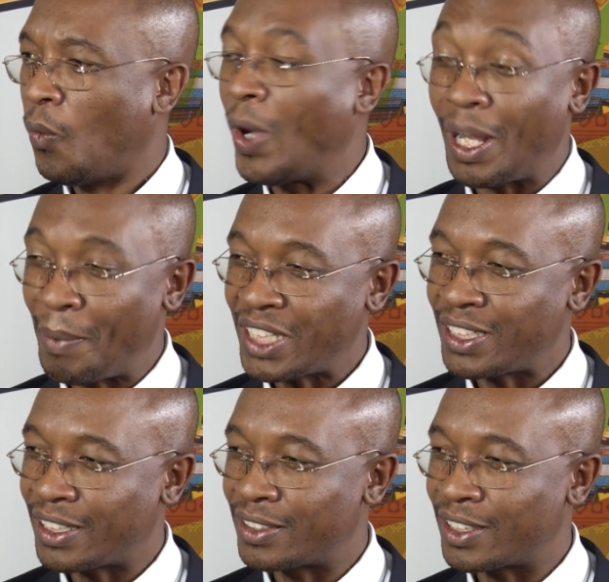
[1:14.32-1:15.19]
Well, among
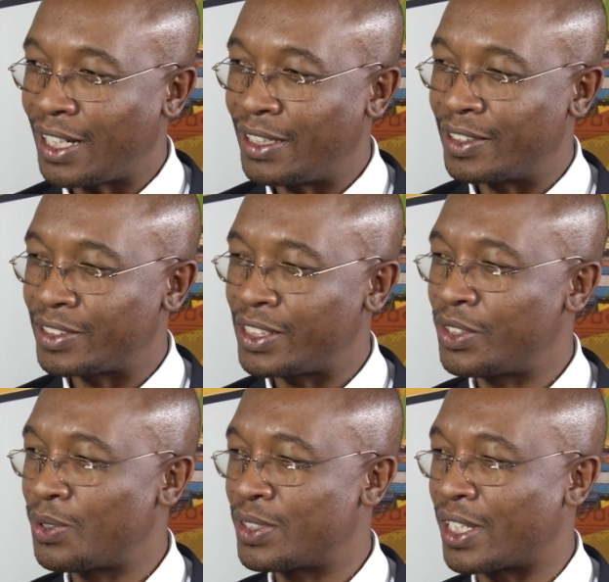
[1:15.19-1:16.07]
the critical
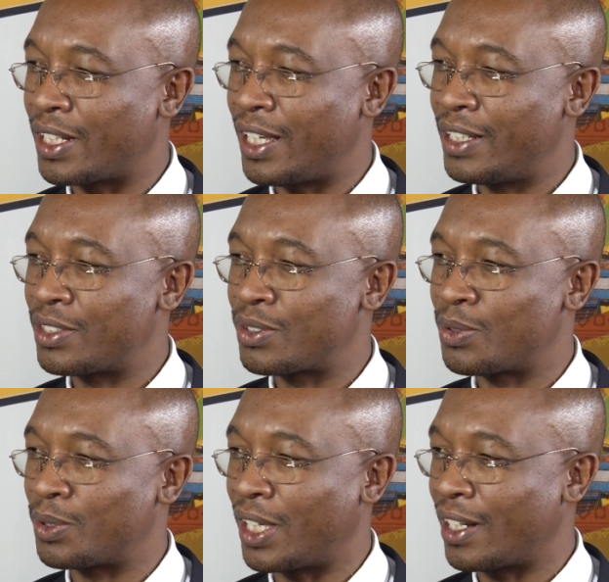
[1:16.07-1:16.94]
issues relates
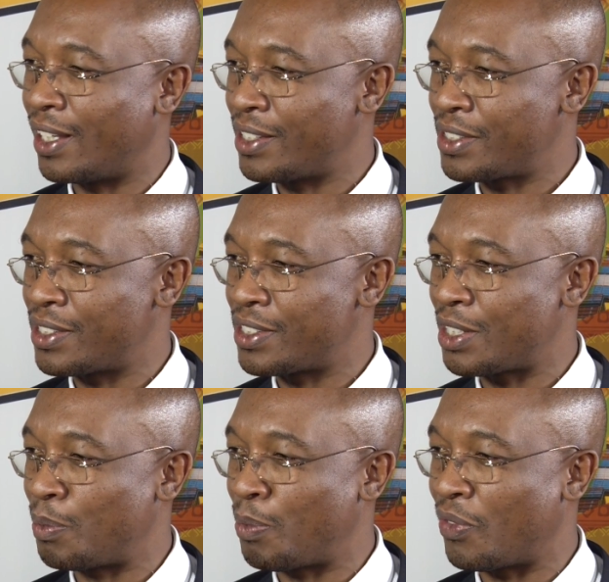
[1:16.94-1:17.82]
to the
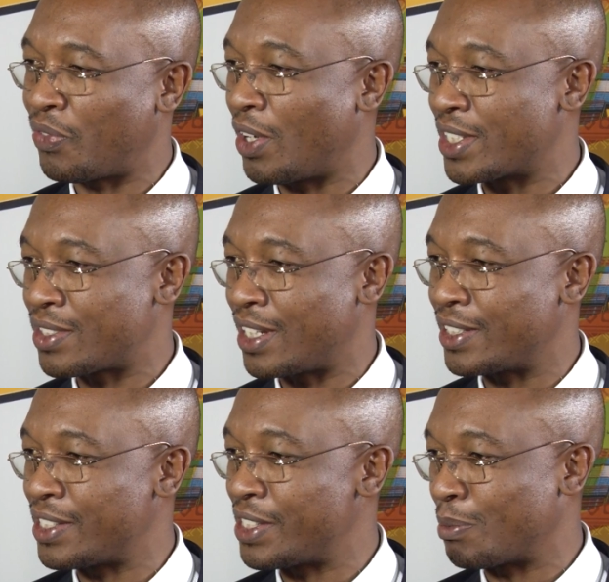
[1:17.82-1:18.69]
relationship of our
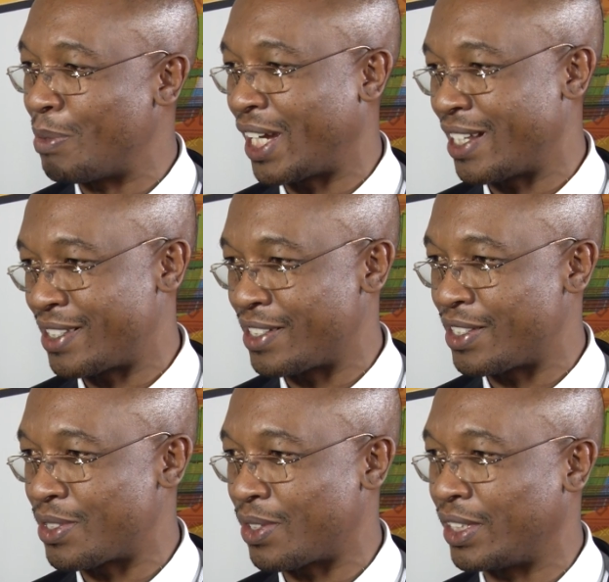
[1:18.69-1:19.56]
strategic
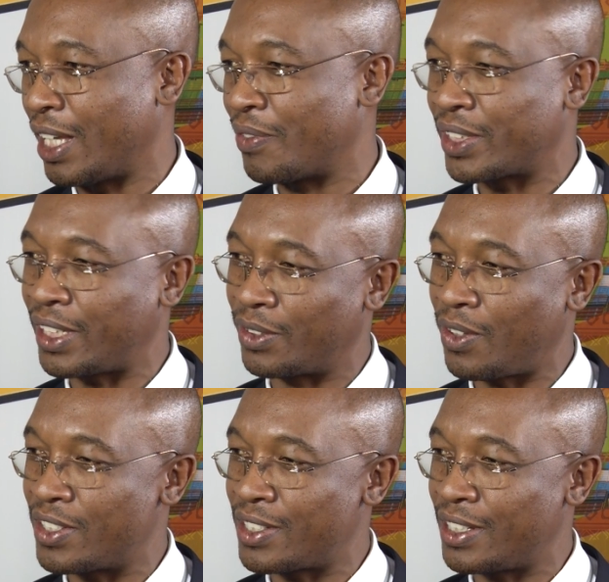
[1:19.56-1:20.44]
megacities on the African
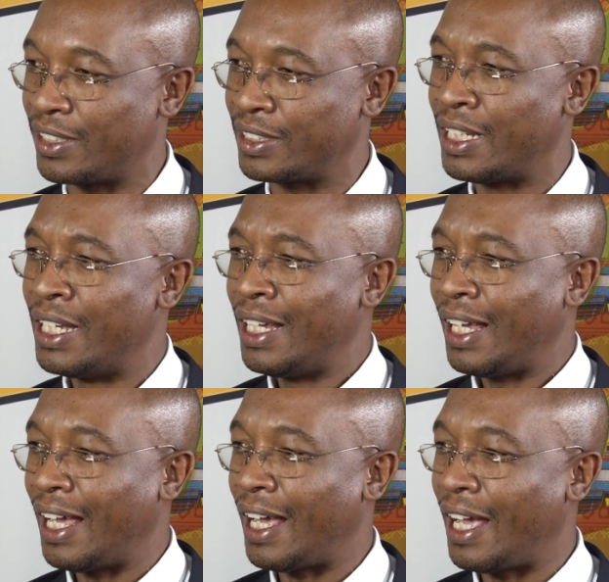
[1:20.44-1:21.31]
continent
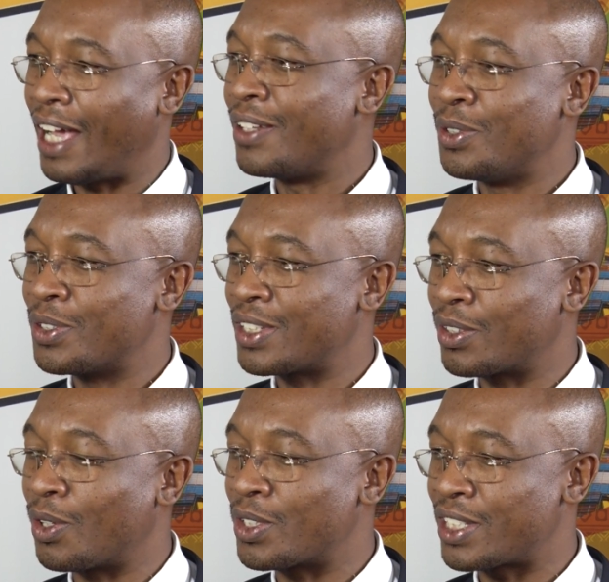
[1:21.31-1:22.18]
and
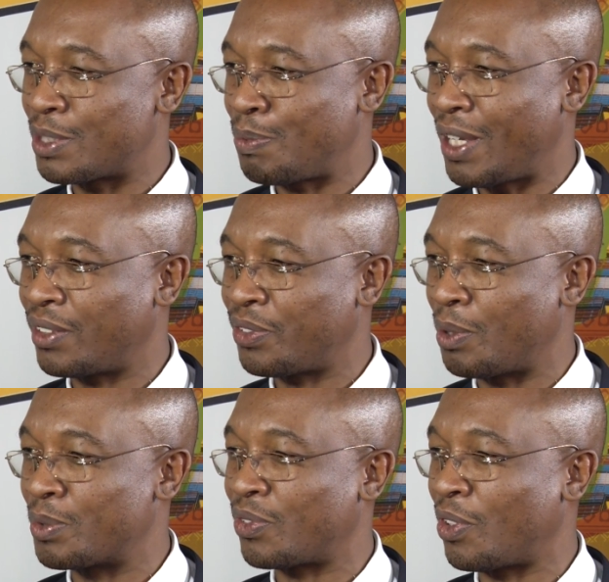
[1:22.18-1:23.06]
using those as
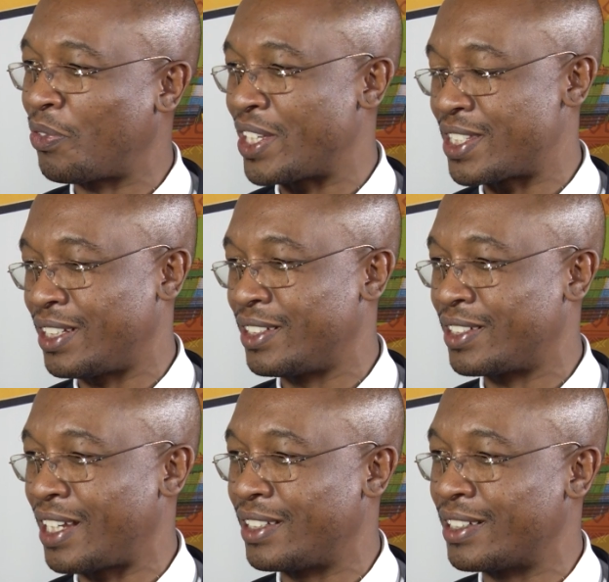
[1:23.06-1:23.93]
platforms for
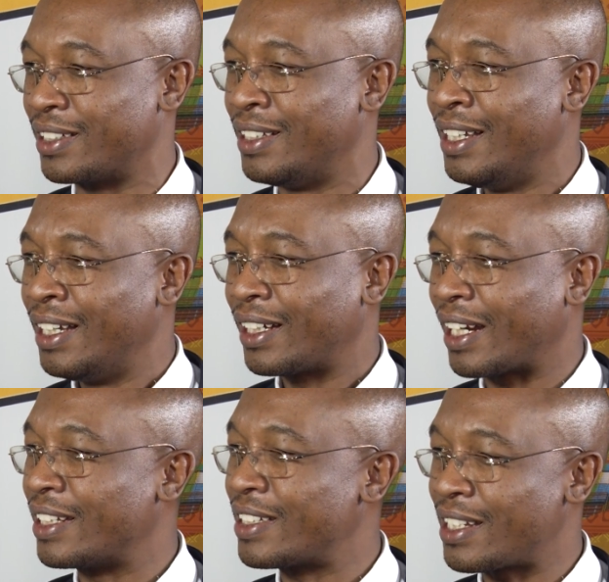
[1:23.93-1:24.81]
facilitating
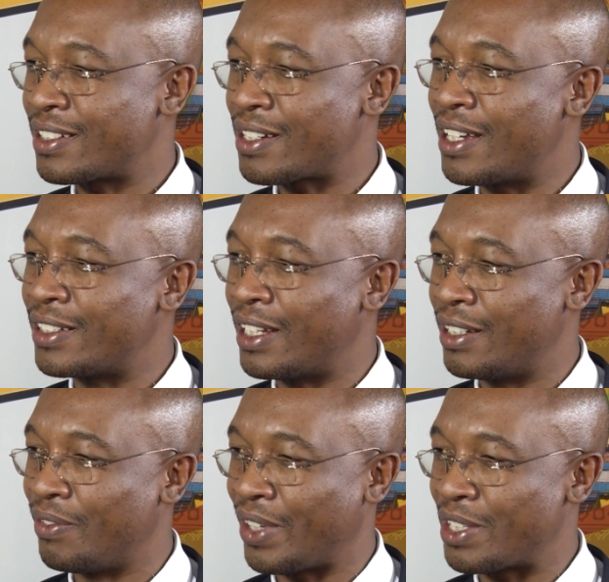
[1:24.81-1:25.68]
greater trade
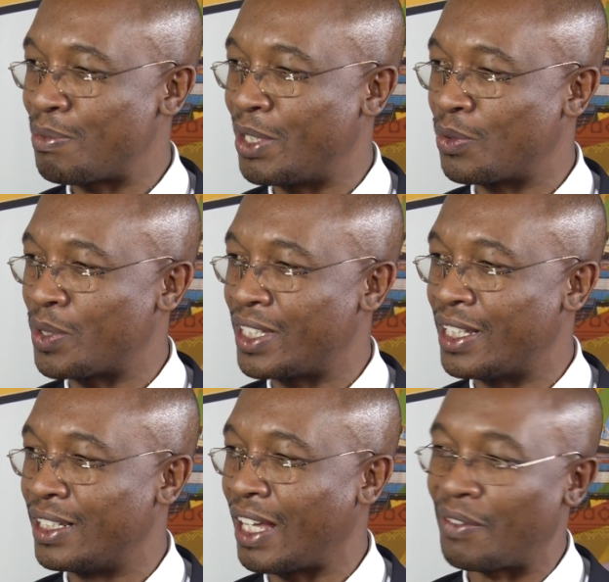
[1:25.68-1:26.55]
and investment
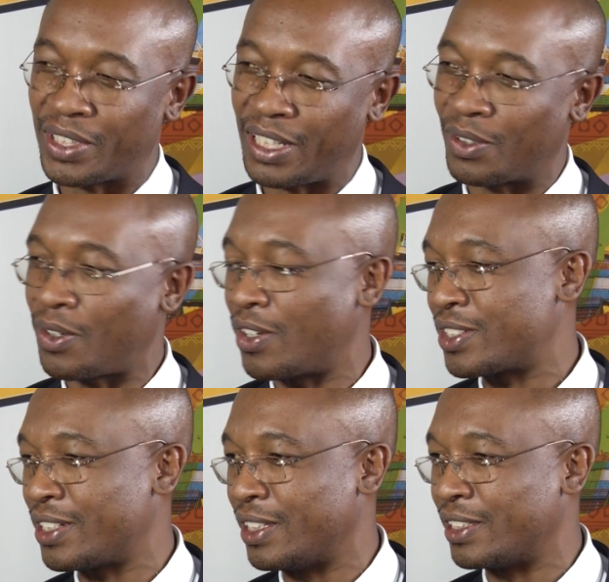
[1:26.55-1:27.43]
within the African
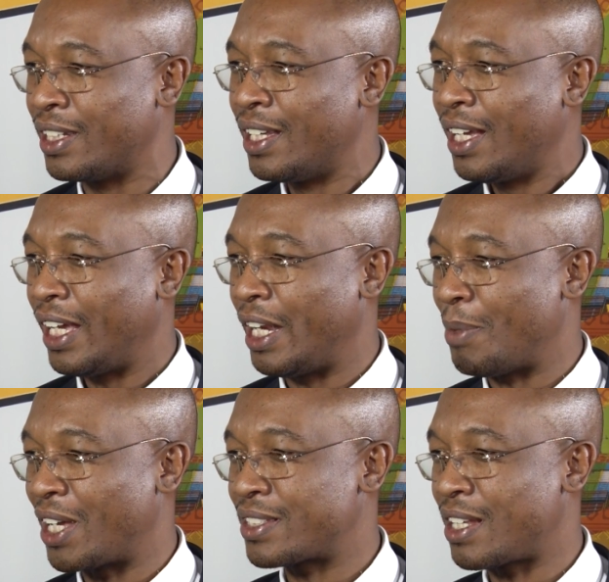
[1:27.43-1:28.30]
continent and
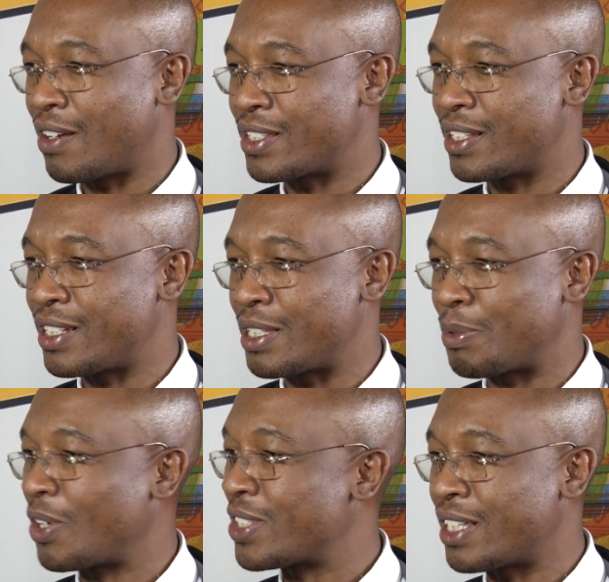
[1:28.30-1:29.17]
amongst our cities,
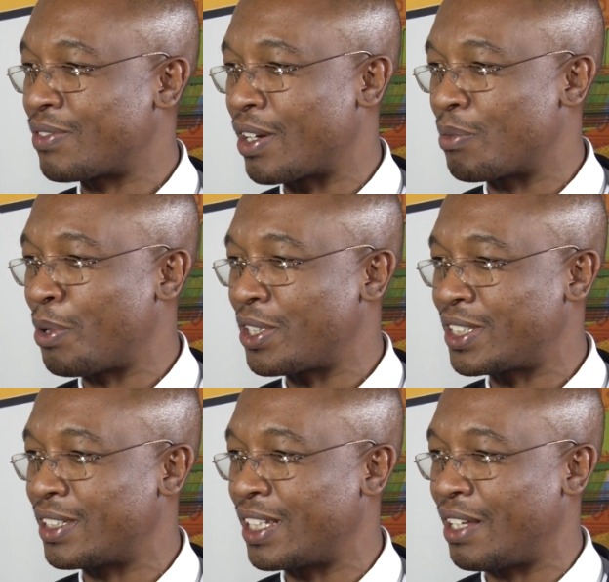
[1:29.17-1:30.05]
because that's very
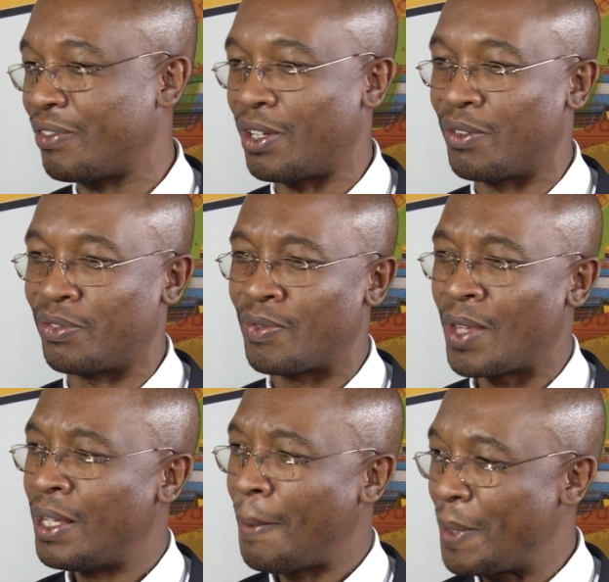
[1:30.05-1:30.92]
important. The level
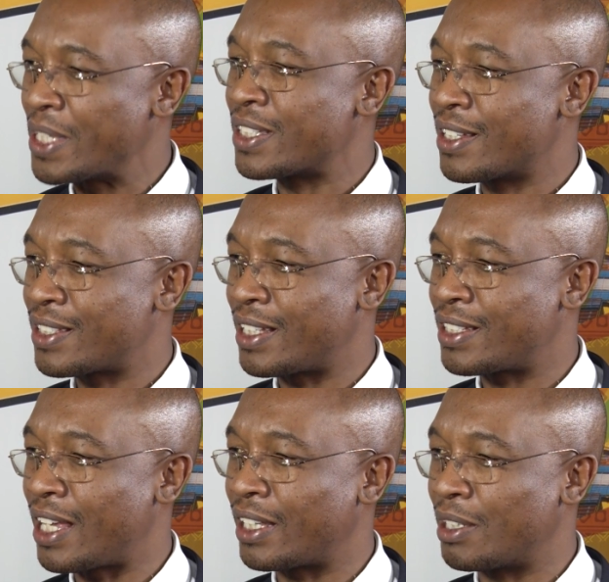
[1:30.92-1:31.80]
of business
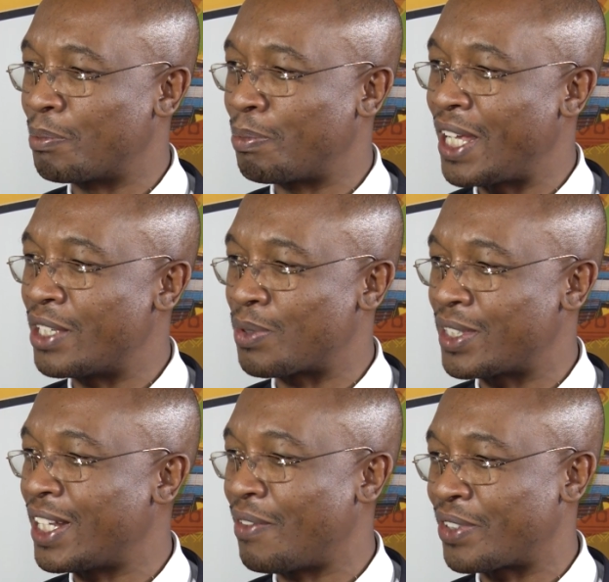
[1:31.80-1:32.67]
that's taking place
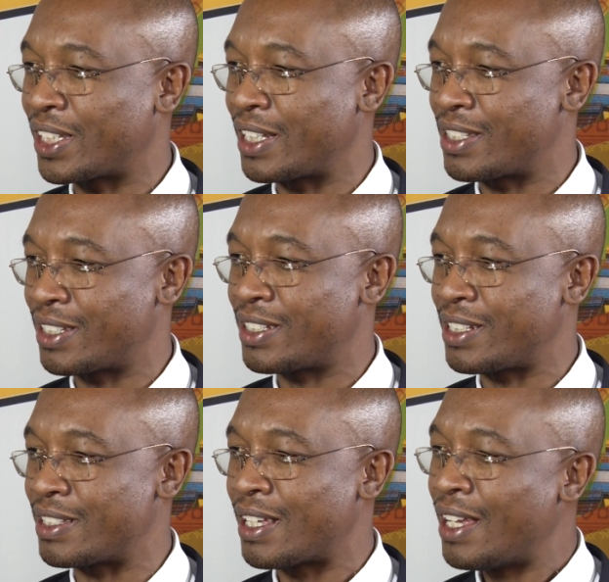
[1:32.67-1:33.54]
within African cities